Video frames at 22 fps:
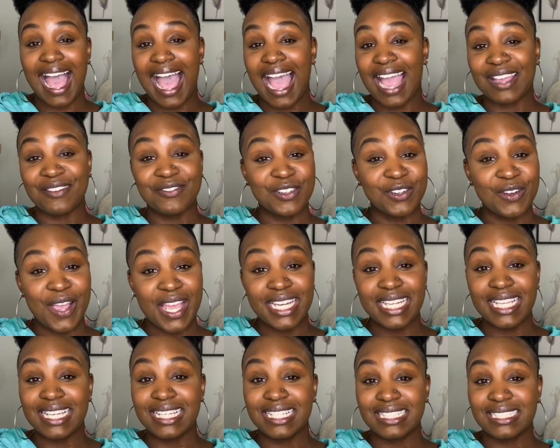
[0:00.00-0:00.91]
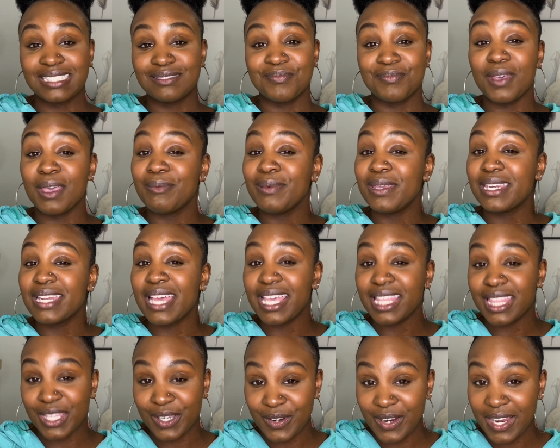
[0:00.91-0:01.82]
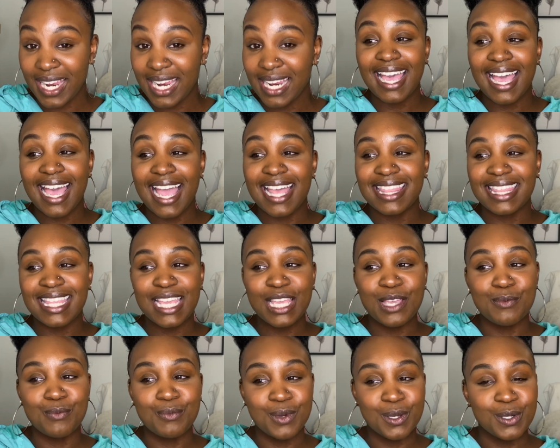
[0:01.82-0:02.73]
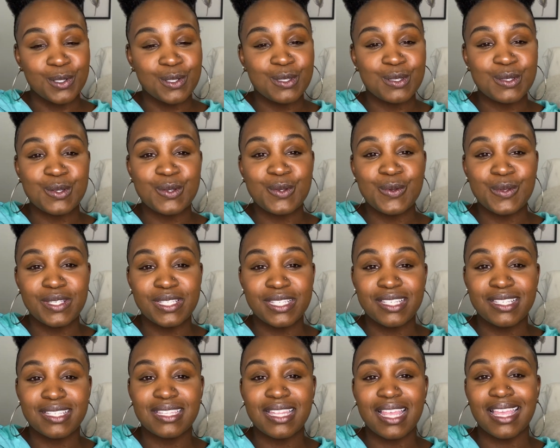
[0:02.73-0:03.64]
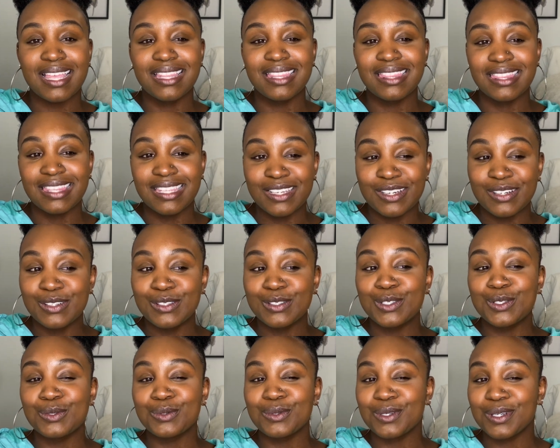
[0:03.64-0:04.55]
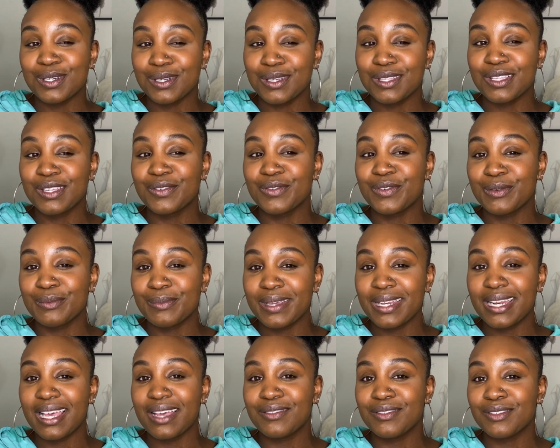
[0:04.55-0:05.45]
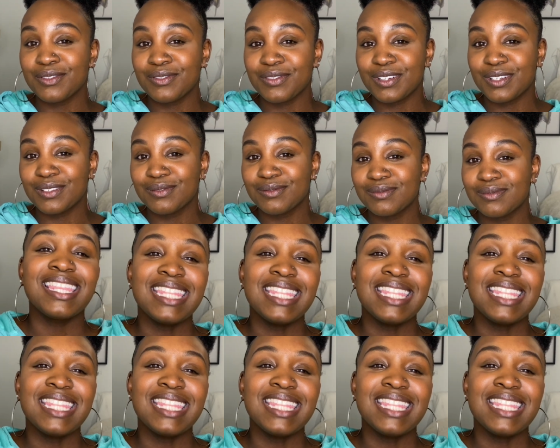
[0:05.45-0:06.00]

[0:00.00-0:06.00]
I have no idea. Maybe 9th grade. I think middle school is just like a little too early for me to have a phone.